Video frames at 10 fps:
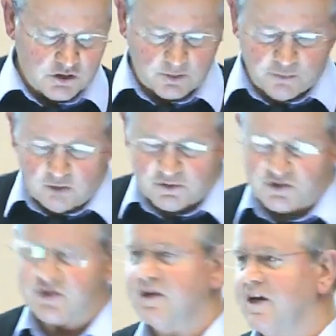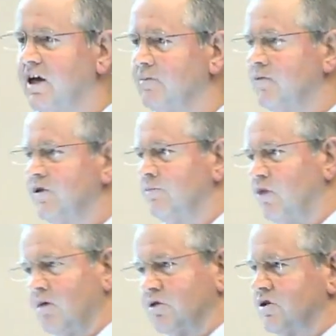So the promises are there. The
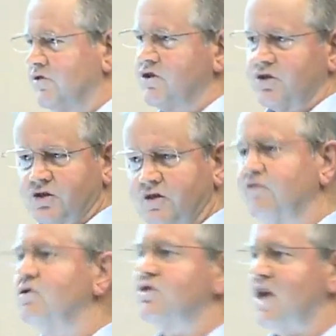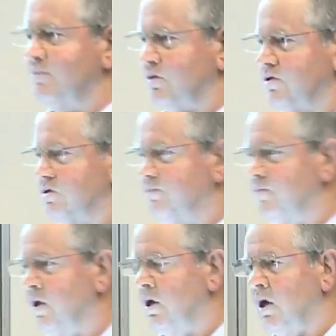Bible is, these are just a few samples
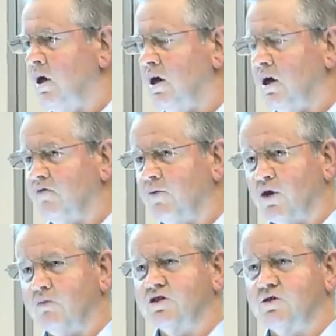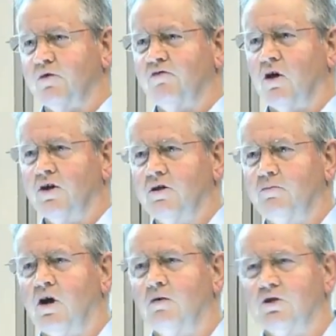of the promises we find in
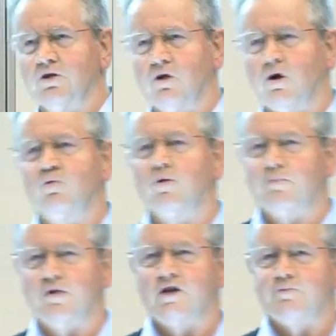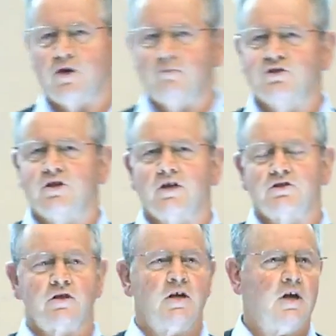the Bible that God has promised
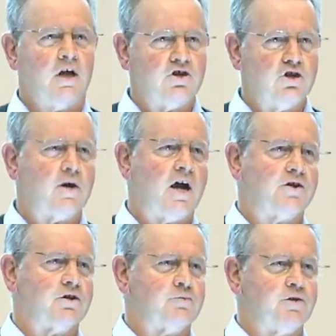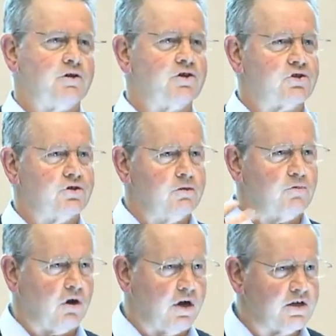us a new heart experience, a
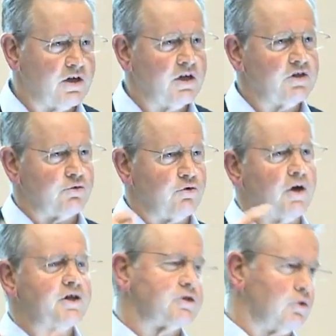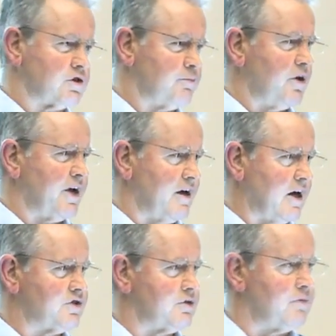new mind, to write his laws upon our
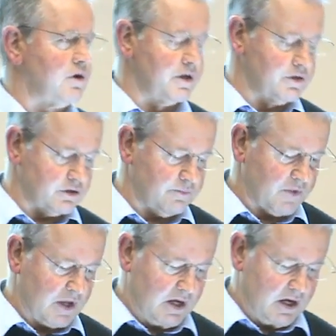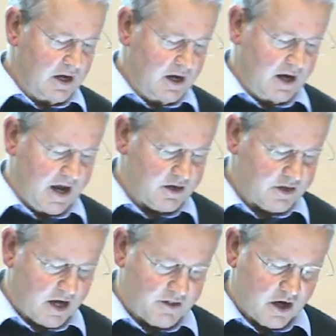hearts and minds.
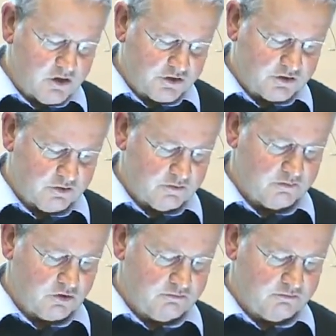And those